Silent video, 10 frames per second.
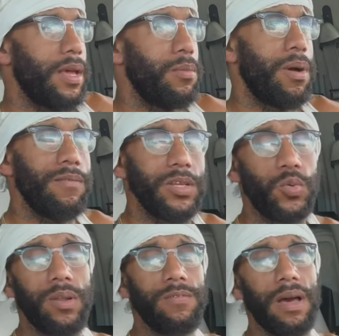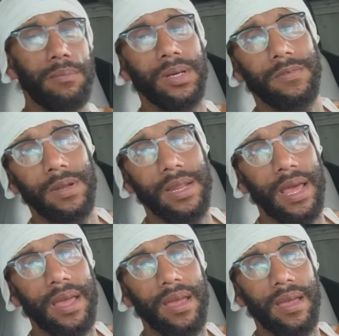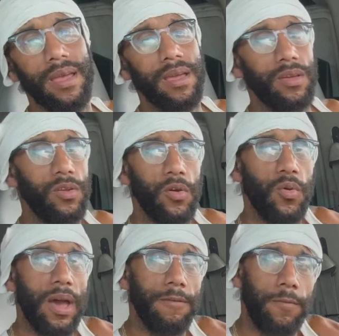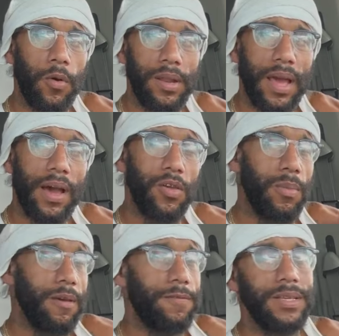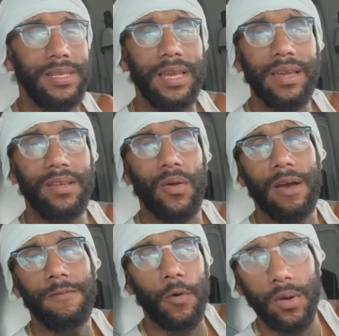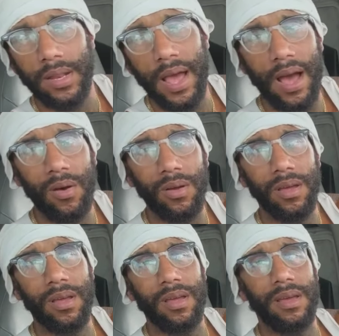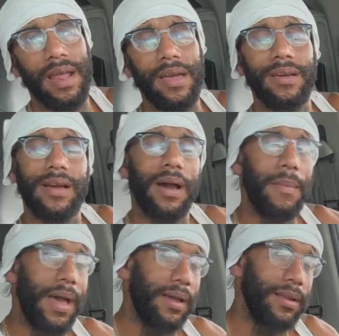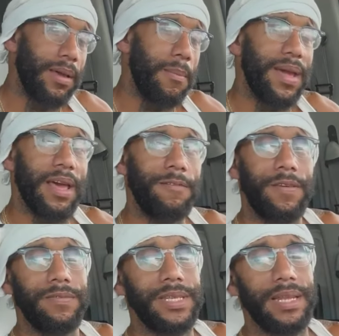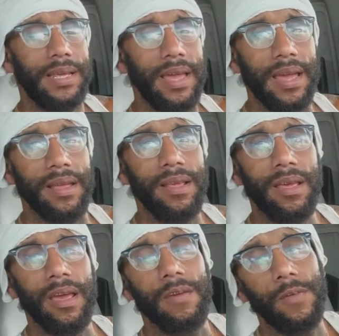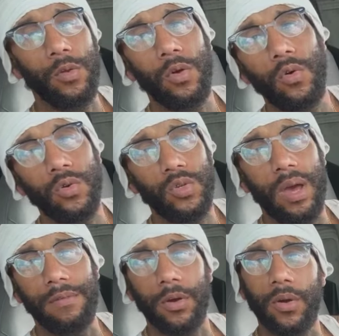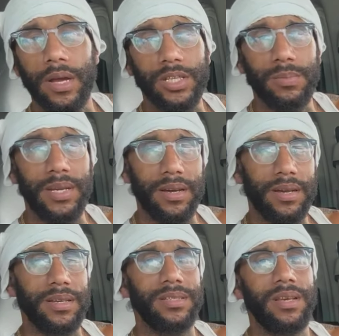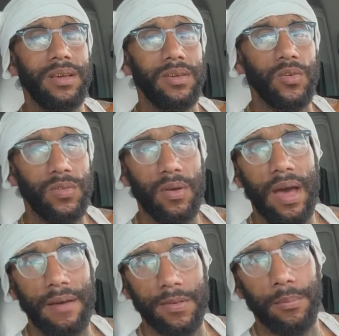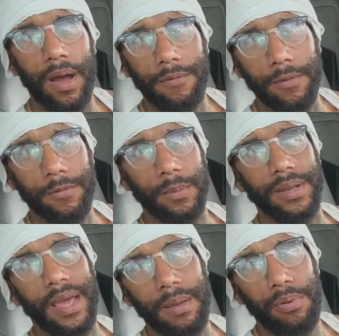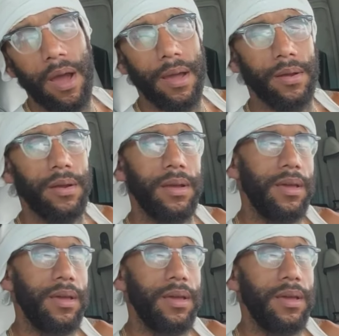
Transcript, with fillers: You profited 25 bucks for the day. You know, you have 40 now, you bet 15, you have 40 now. Now you can come back and bet that 15 again. If you lose, you have a crutch because you still have some profit from the day prior.